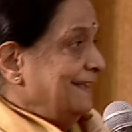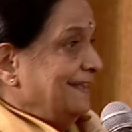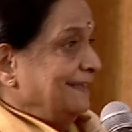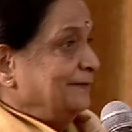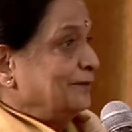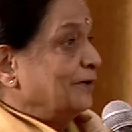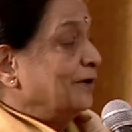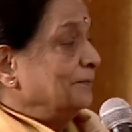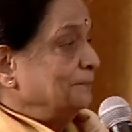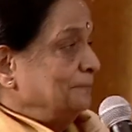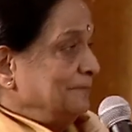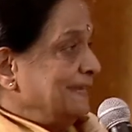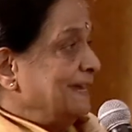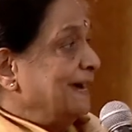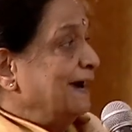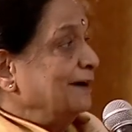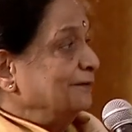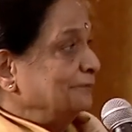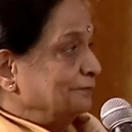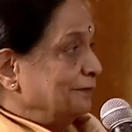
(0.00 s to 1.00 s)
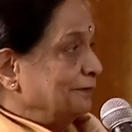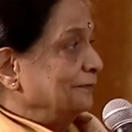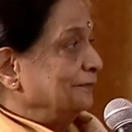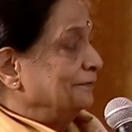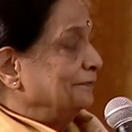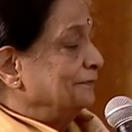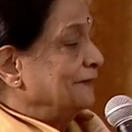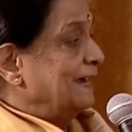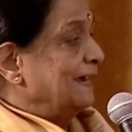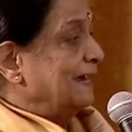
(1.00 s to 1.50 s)
And on behalf of
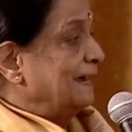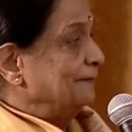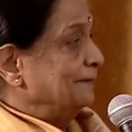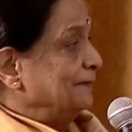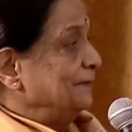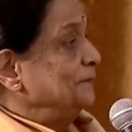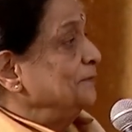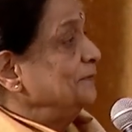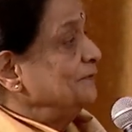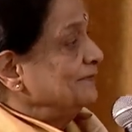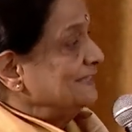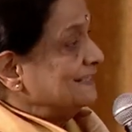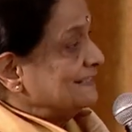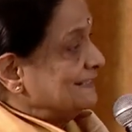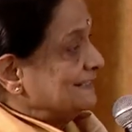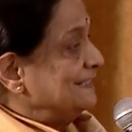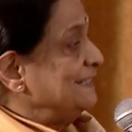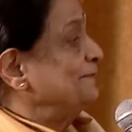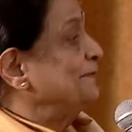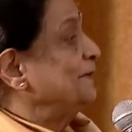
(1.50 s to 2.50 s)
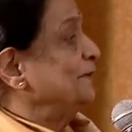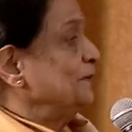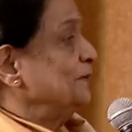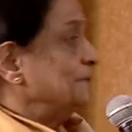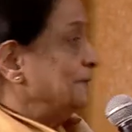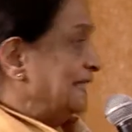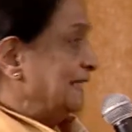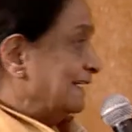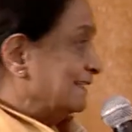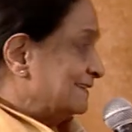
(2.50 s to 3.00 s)
our University for
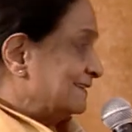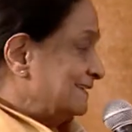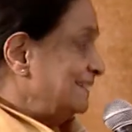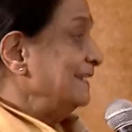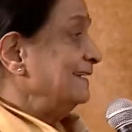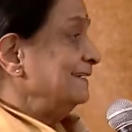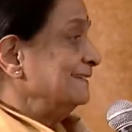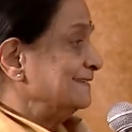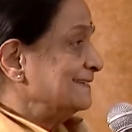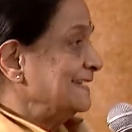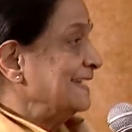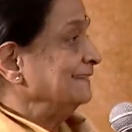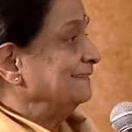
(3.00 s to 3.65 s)
Human Excellence,